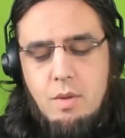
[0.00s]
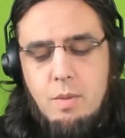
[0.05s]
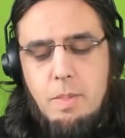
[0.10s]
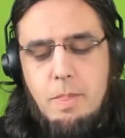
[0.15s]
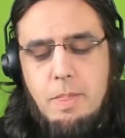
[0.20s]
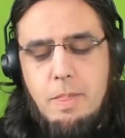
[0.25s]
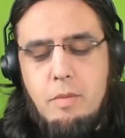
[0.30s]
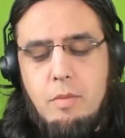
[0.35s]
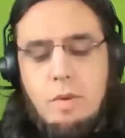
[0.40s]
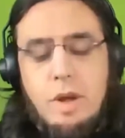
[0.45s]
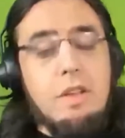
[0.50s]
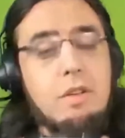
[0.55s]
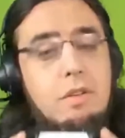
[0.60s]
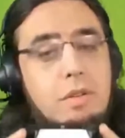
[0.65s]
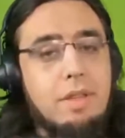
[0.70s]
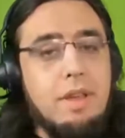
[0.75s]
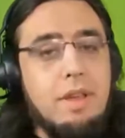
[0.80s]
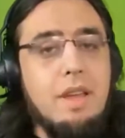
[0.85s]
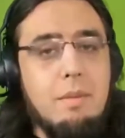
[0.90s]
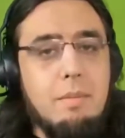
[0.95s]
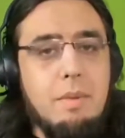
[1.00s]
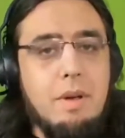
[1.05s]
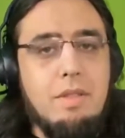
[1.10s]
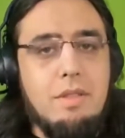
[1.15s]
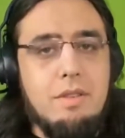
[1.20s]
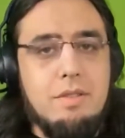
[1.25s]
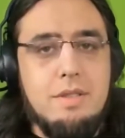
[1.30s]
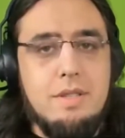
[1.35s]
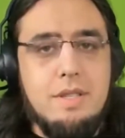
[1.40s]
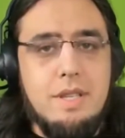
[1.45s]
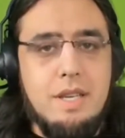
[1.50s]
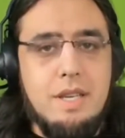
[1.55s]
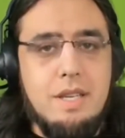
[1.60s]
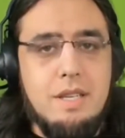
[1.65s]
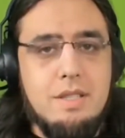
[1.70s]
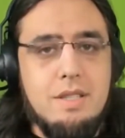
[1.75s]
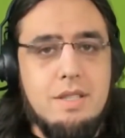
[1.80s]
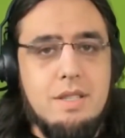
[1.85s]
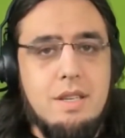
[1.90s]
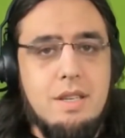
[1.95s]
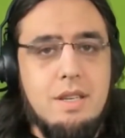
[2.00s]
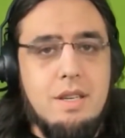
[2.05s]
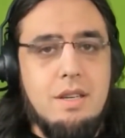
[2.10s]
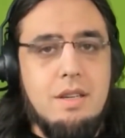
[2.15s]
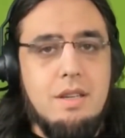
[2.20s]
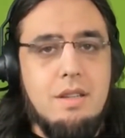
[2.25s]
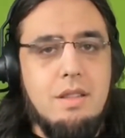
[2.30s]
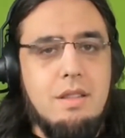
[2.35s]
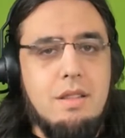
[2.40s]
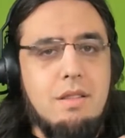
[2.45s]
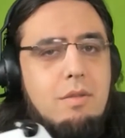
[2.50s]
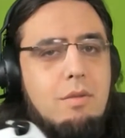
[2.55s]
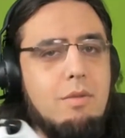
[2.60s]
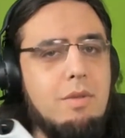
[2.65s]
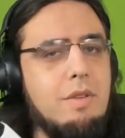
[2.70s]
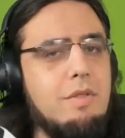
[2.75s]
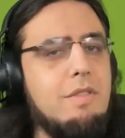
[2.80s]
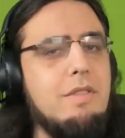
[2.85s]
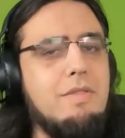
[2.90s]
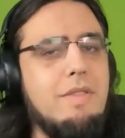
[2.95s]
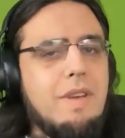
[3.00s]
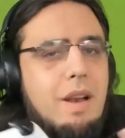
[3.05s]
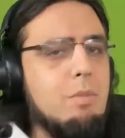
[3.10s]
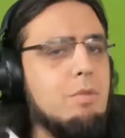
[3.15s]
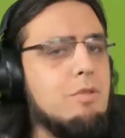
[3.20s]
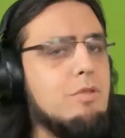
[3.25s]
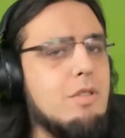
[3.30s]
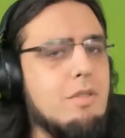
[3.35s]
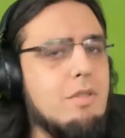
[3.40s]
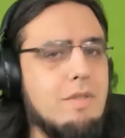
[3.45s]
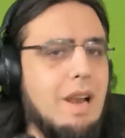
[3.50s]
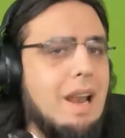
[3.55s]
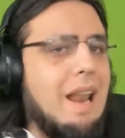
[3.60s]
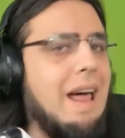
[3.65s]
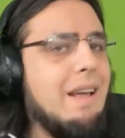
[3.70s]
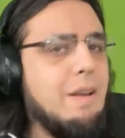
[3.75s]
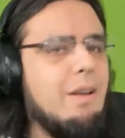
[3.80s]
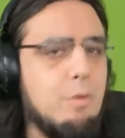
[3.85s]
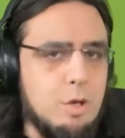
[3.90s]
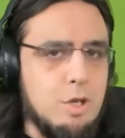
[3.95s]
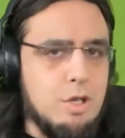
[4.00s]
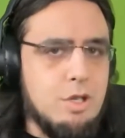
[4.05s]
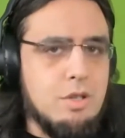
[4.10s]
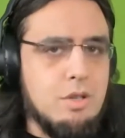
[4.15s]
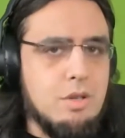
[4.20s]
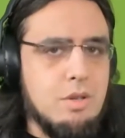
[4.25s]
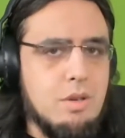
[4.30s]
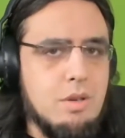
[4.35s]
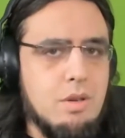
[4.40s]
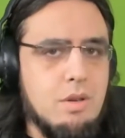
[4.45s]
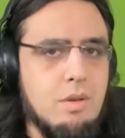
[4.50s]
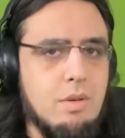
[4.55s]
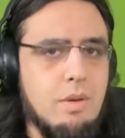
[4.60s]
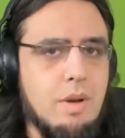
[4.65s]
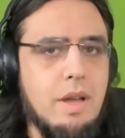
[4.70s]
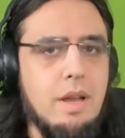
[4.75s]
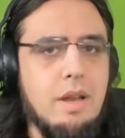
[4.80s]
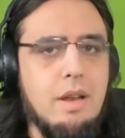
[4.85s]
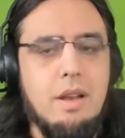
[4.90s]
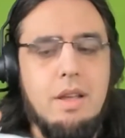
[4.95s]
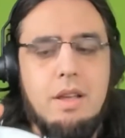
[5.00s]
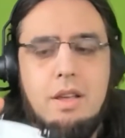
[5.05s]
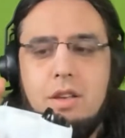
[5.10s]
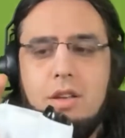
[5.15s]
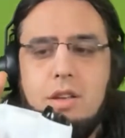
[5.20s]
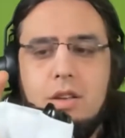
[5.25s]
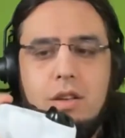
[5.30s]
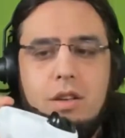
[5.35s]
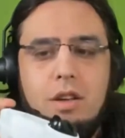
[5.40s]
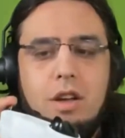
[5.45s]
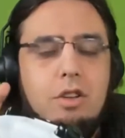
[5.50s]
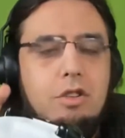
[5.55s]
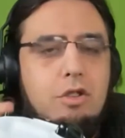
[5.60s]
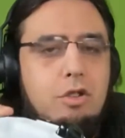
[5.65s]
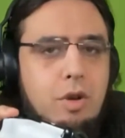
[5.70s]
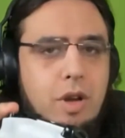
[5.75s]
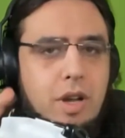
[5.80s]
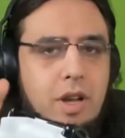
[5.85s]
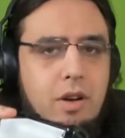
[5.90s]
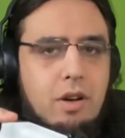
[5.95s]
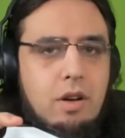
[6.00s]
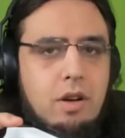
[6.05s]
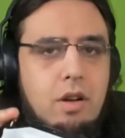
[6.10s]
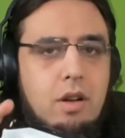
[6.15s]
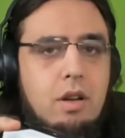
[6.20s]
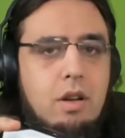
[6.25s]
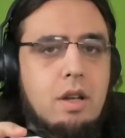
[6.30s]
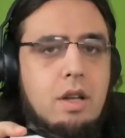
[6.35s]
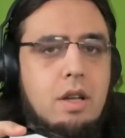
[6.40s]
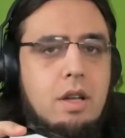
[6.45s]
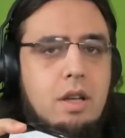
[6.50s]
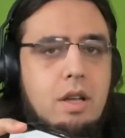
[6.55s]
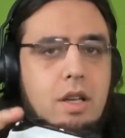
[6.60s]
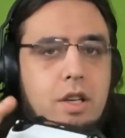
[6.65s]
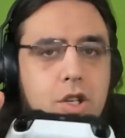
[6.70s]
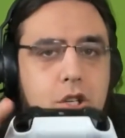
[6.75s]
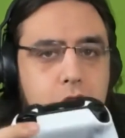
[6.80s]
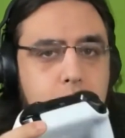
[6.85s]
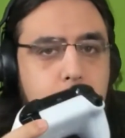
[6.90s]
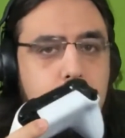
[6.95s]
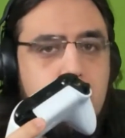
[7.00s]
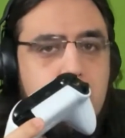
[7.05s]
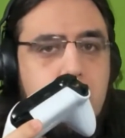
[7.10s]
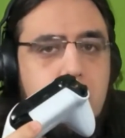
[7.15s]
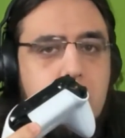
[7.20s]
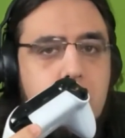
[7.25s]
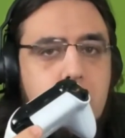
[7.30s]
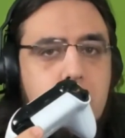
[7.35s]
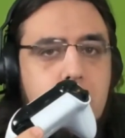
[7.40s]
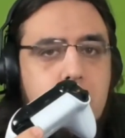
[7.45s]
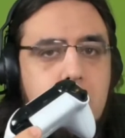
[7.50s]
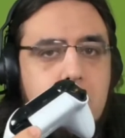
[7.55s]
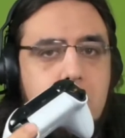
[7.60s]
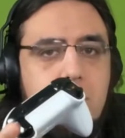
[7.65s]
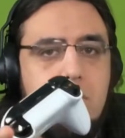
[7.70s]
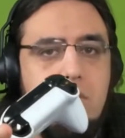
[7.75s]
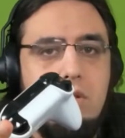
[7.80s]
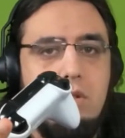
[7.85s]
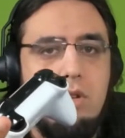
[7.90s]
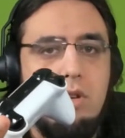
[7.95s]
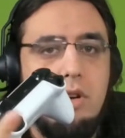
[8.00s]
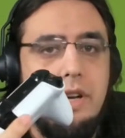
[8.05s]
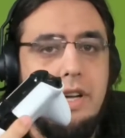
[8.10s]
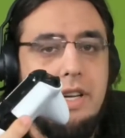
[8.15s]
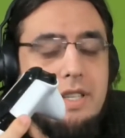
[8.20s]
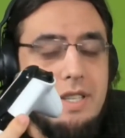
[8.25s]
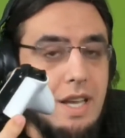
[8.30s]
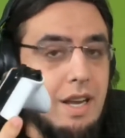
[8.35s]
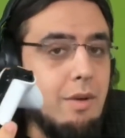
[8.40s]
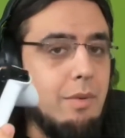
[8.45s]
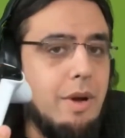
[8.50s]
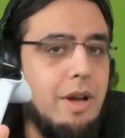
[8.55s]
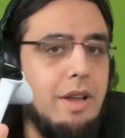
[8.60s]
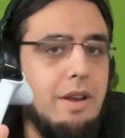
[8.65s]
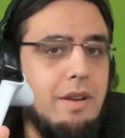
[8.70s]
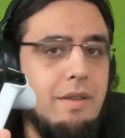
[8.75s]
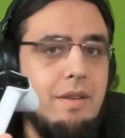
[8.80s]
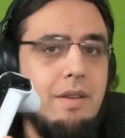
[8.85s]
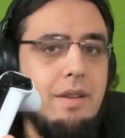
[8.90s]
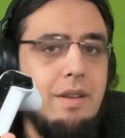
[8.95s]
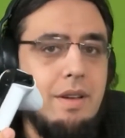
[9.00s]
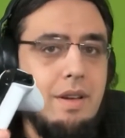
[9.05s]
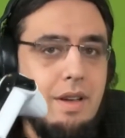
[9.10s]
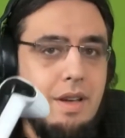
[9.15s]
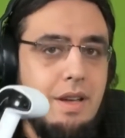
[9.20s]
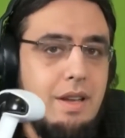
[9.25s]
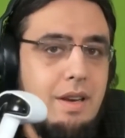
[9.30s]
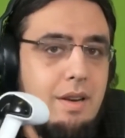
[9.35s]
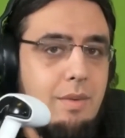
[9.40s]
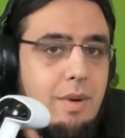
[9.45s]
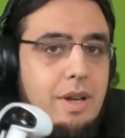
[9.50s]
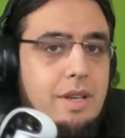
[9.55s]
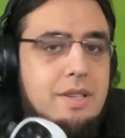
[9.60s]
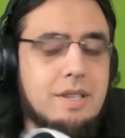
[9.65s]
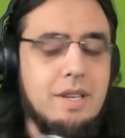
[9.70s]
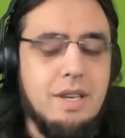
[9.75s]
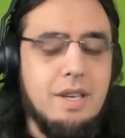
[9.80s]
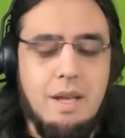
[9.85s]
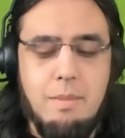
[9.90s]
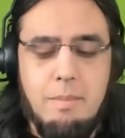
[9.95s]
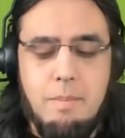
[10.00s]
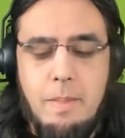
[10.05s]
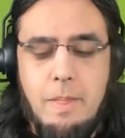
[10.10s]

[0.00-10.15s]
When you think about those things, we've developed sort of a language, right? Like a trigger is shoot or accelerate in a racing game.